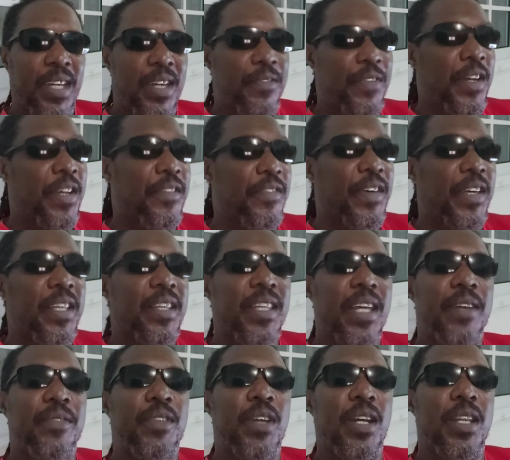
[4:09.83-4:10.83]
If anything,
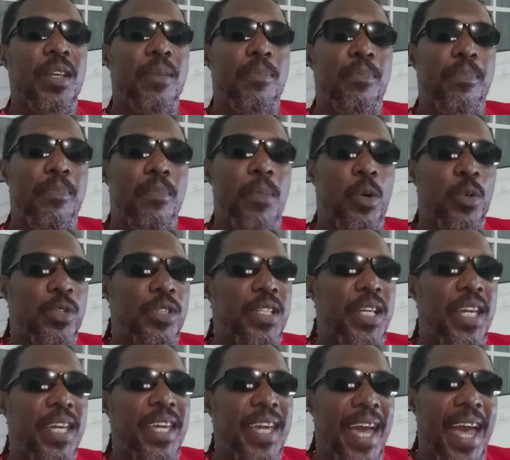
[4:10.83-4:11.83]
they've done the most
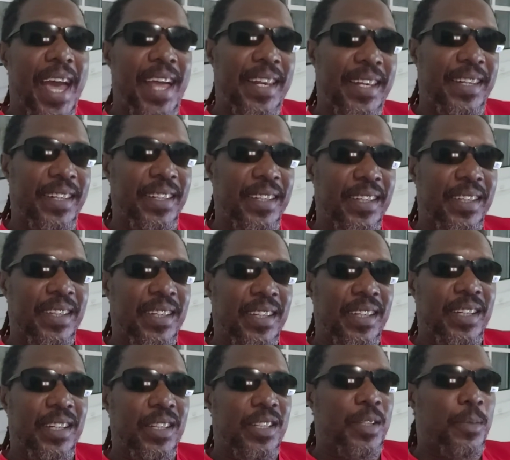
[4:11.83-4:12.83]
they can
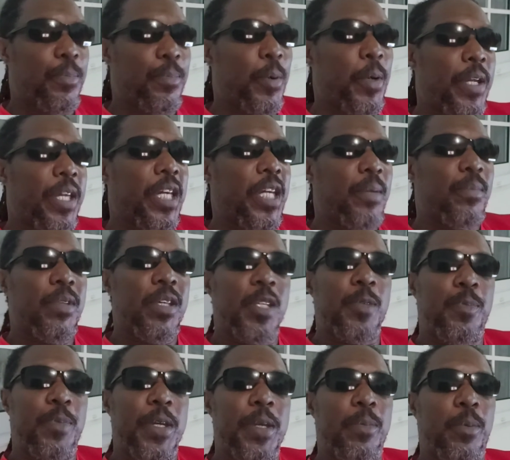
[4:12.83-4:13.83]
to keep
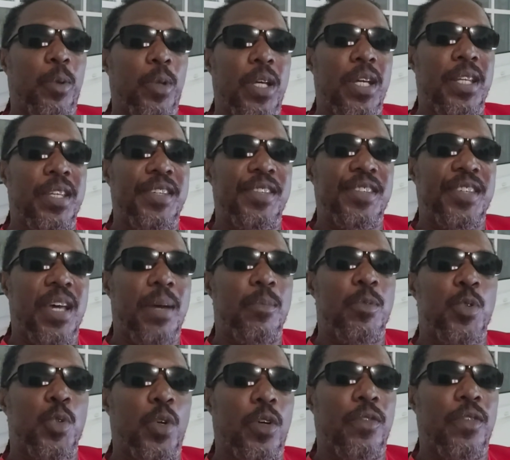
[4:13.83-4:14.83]
these people in
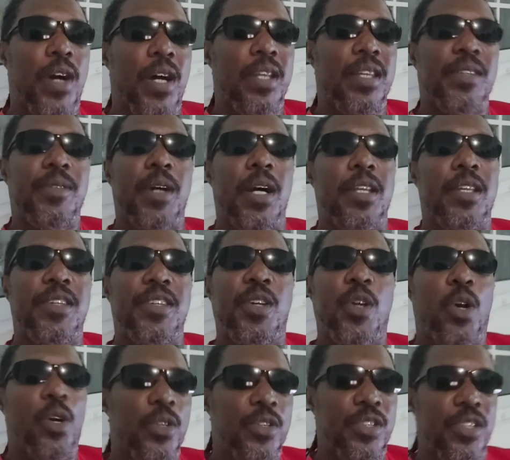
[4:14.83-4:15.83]
some sort of
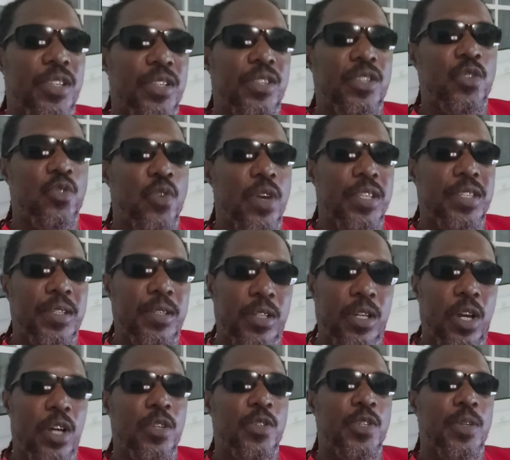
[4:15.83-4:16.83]
constant stress
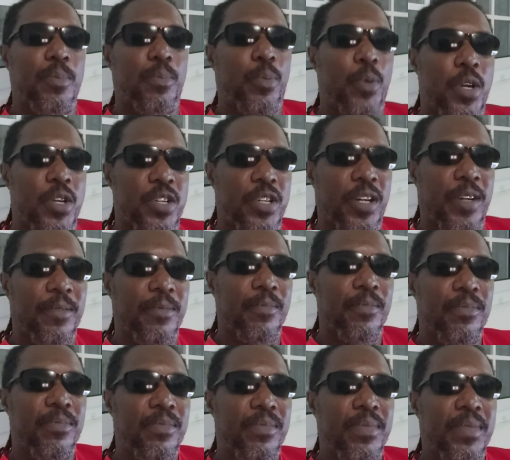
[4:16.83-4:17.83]
and constant pressure,
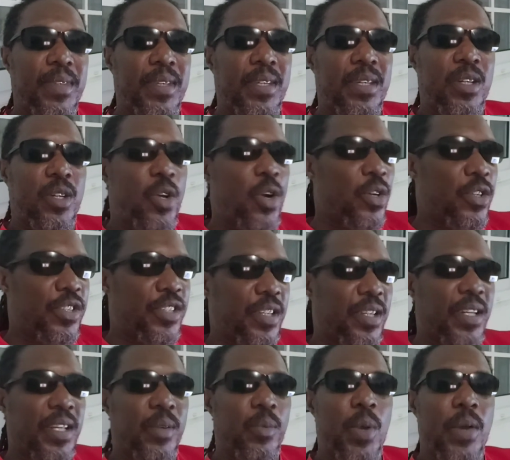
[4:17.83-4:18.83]

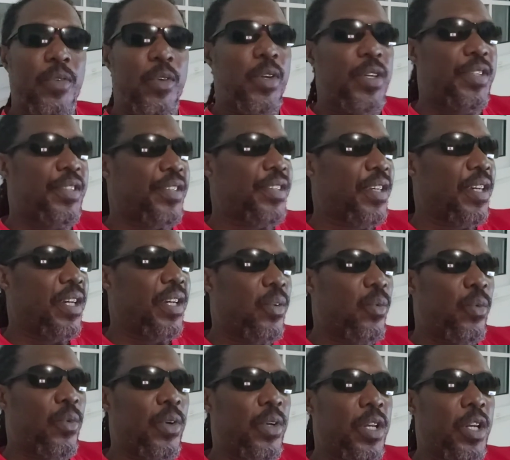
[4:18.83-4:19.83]
constantly, whether it's,
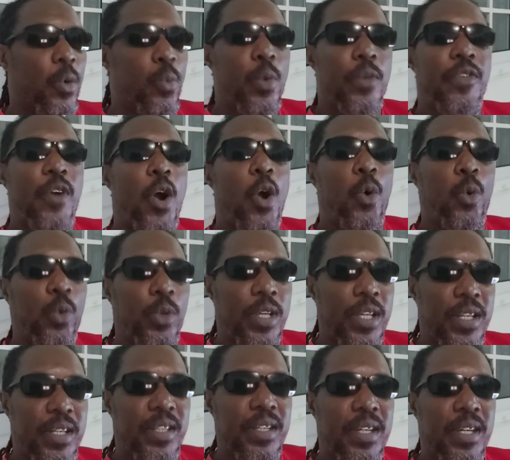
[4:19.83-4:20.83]
you know,
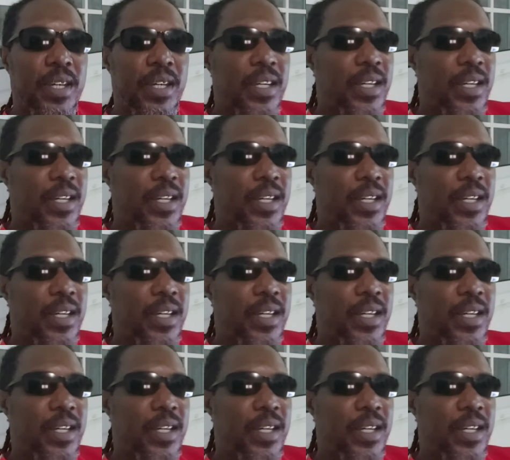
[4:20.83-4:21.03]
withholding